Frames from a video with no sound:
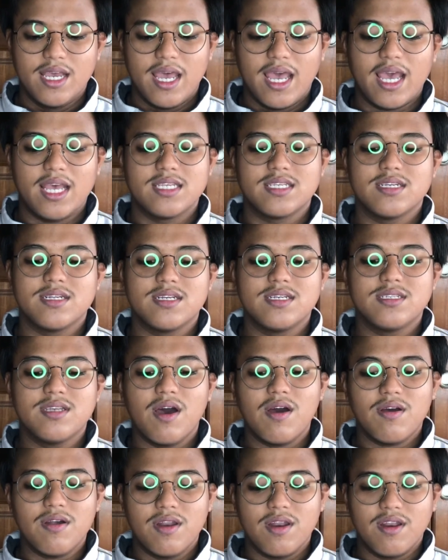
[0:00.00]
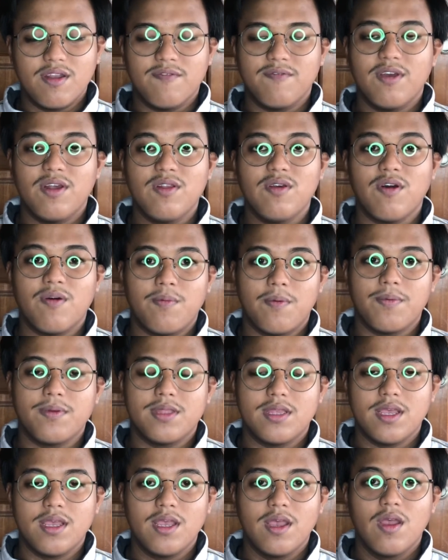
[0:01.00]
As a result, the value of
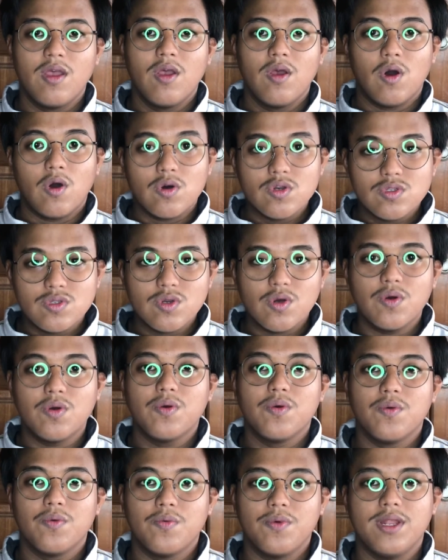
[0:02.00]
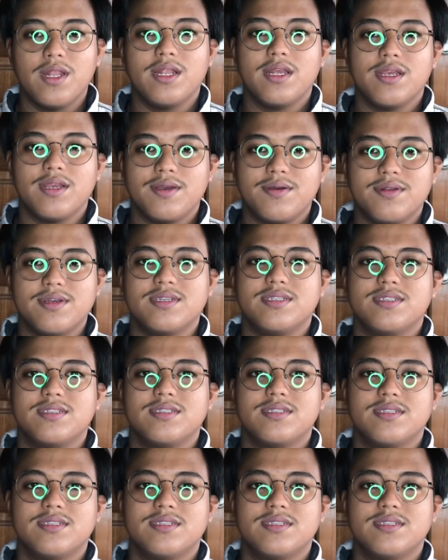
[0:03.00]
property also will increase.